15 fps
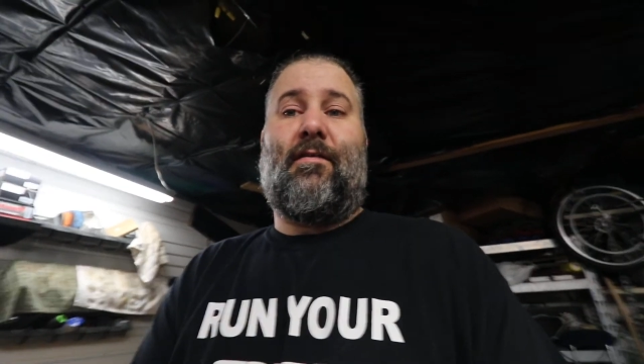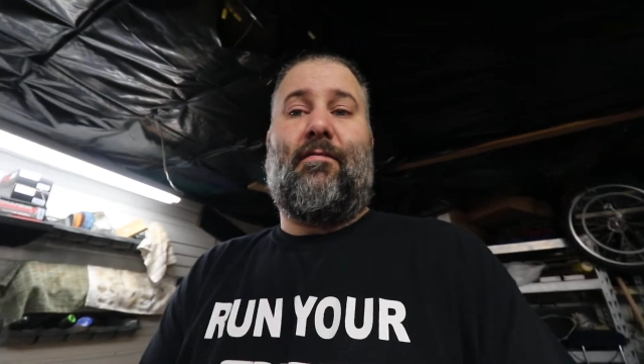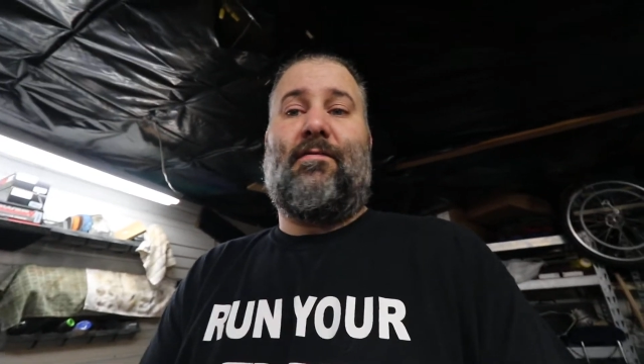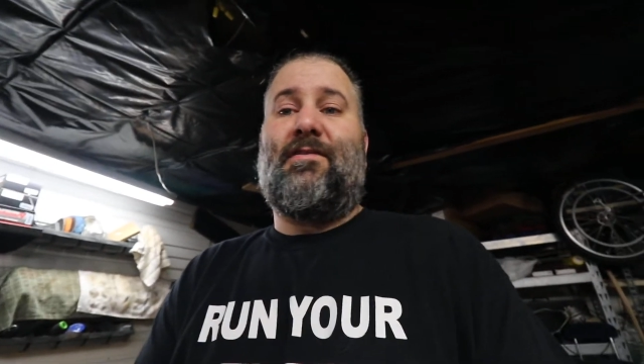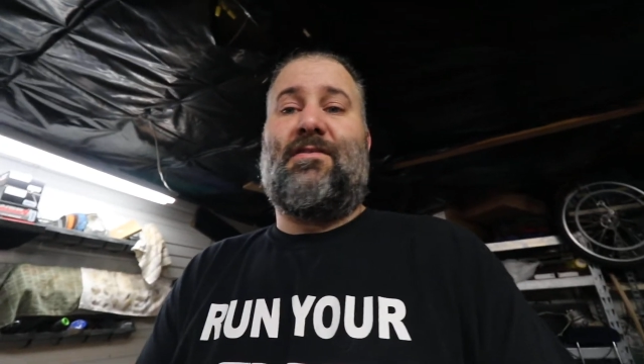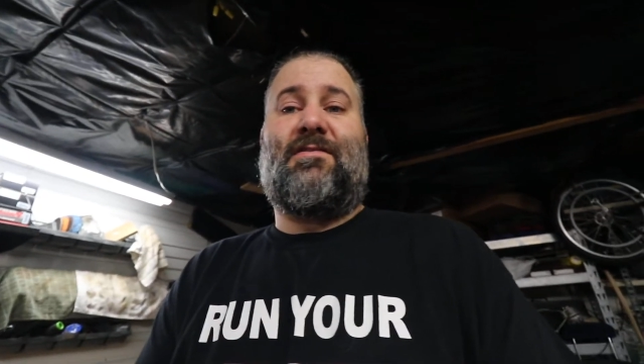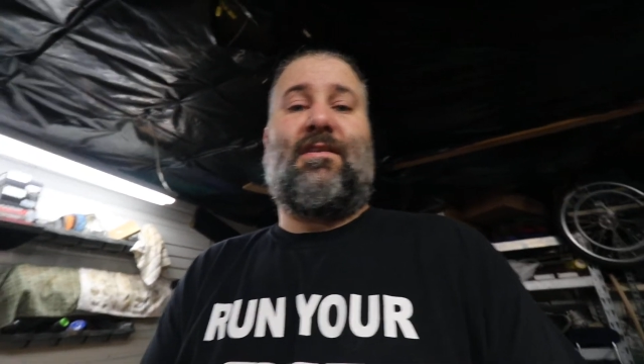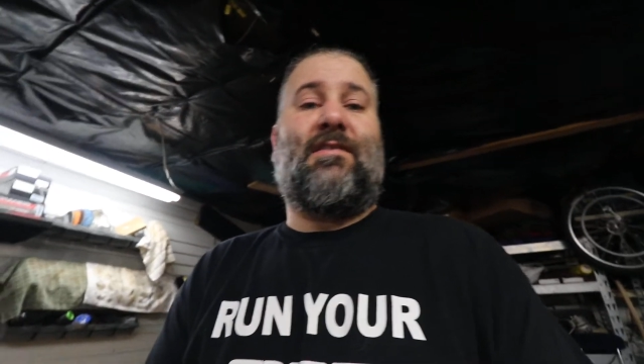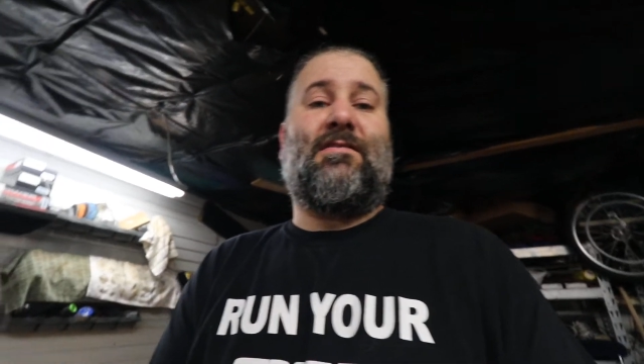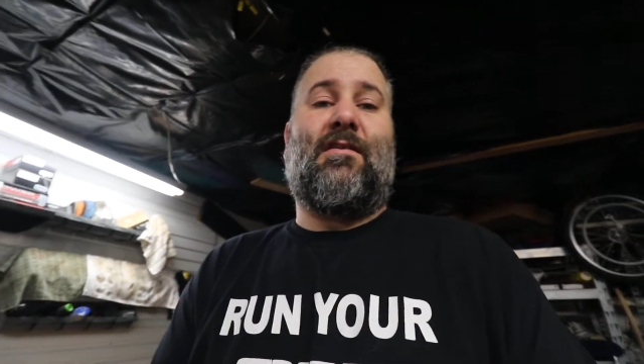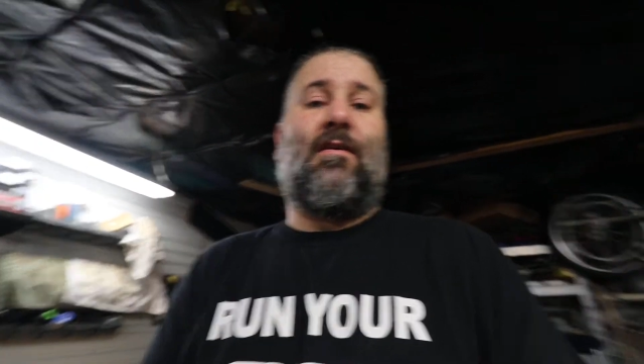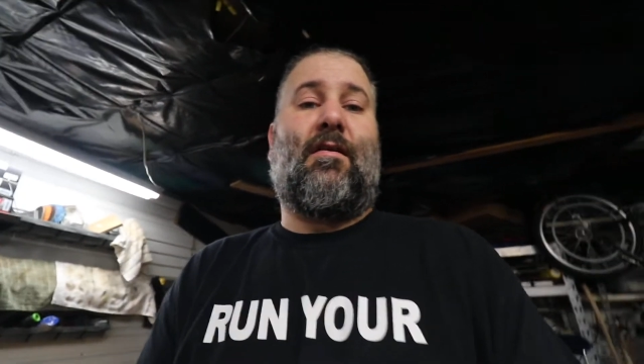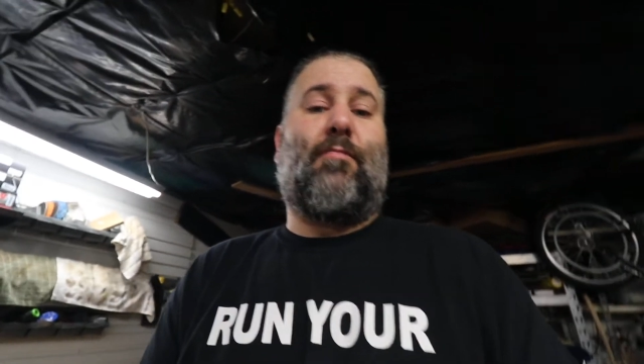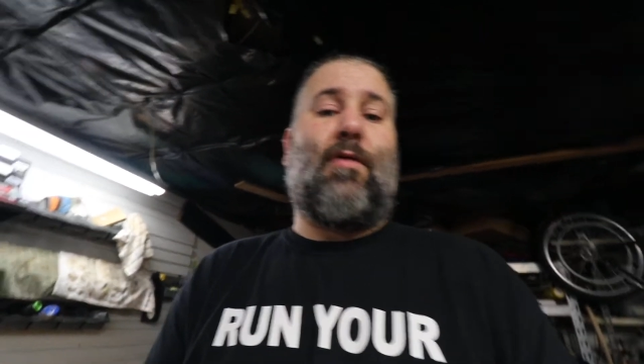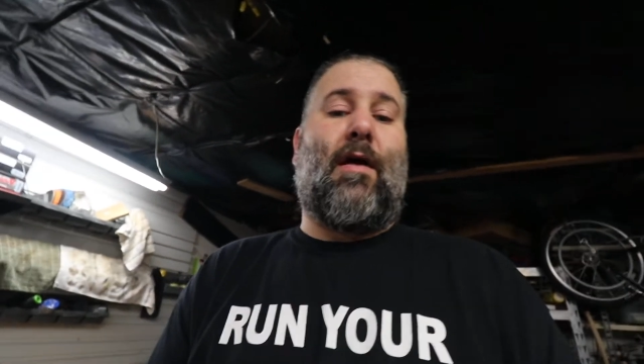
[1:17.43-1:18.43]
It just
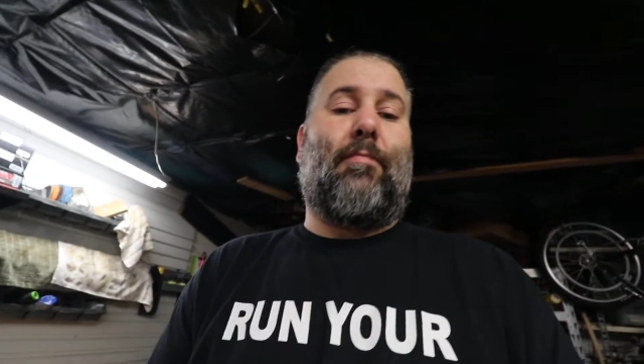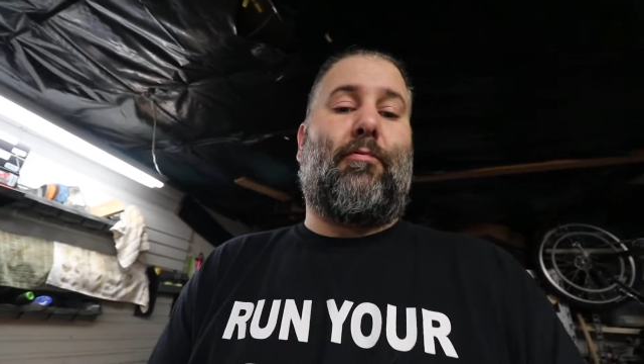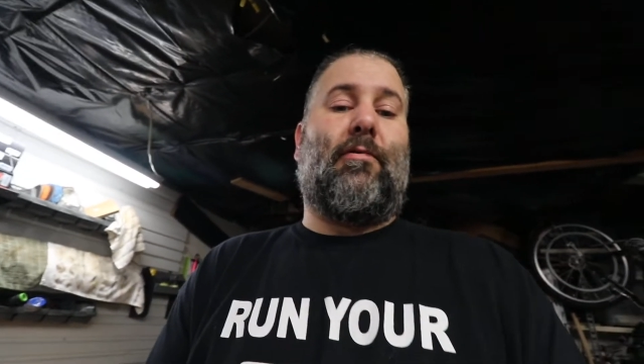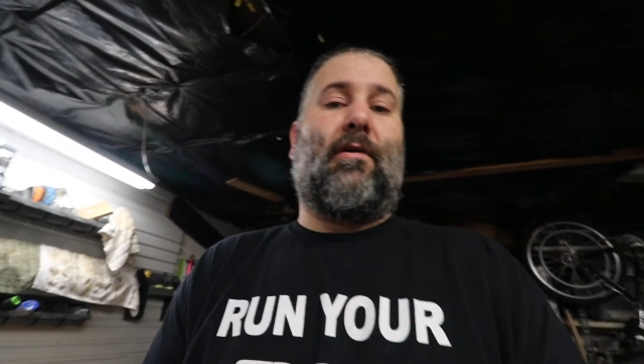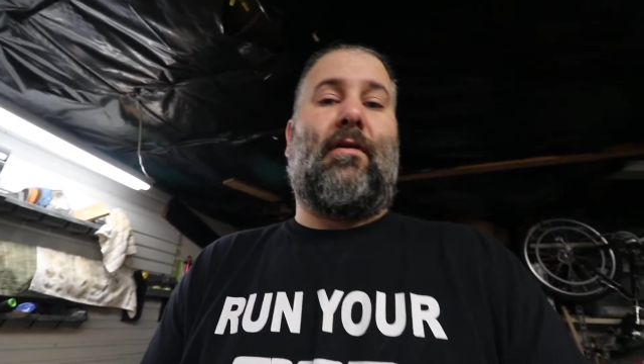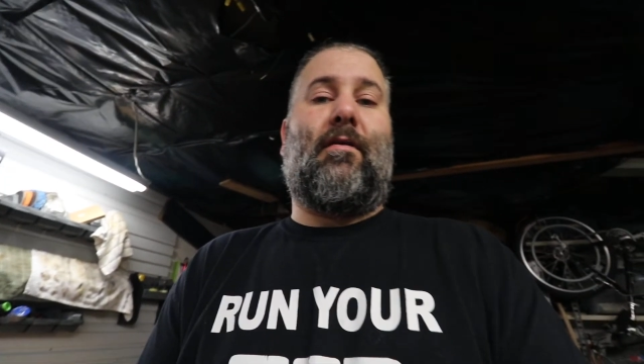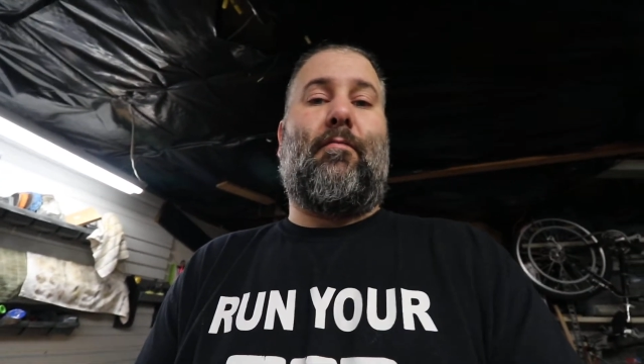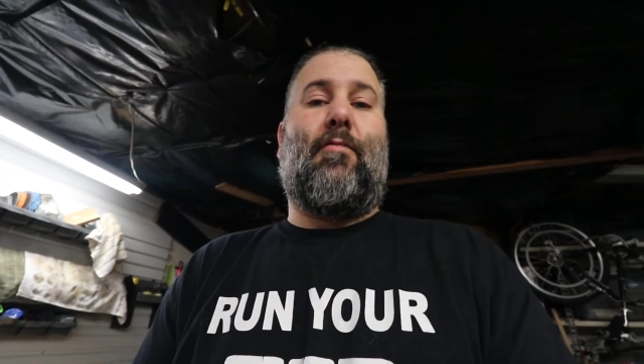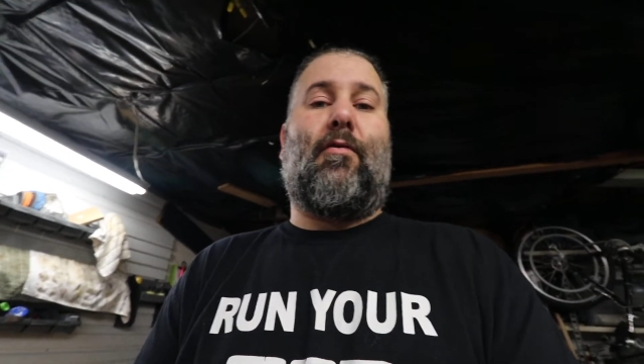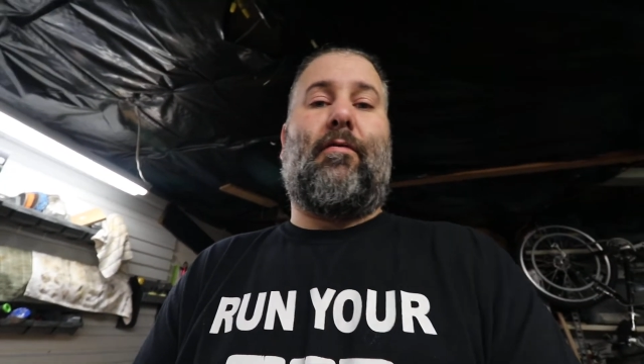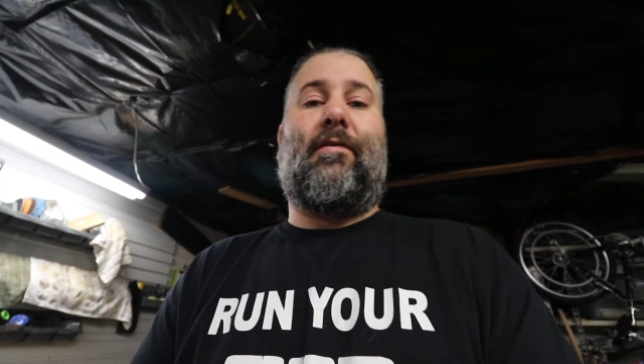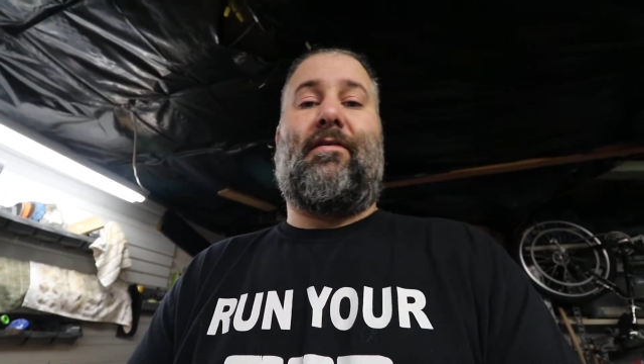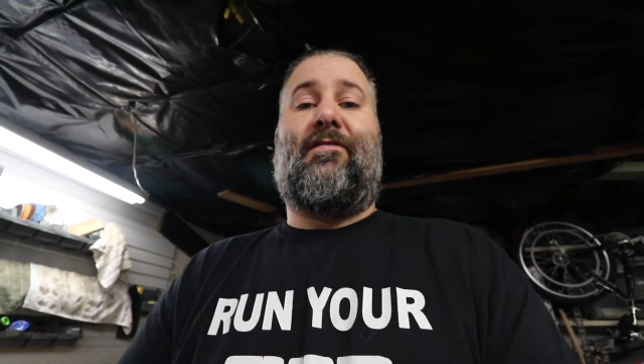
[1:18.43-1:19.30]
doesn't arc properly anymore,